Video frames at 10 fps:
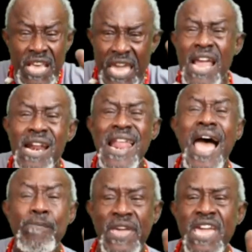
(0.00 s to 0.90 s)
in
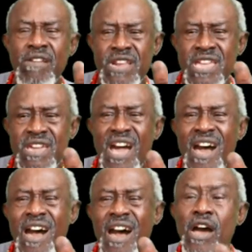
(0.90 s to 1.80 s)
Liberia,
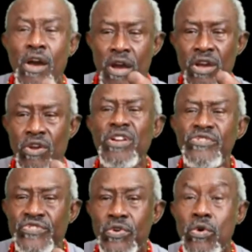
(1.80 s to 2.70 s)

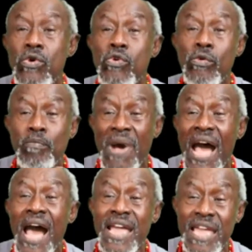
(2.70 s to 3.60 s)
controlled
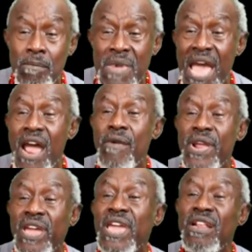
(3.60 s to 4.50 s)
by
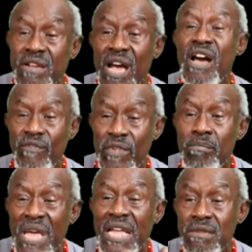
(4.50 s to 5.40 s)
American
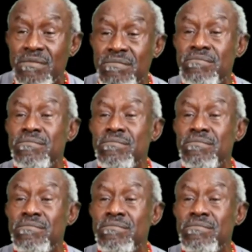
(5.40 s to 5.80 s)
government.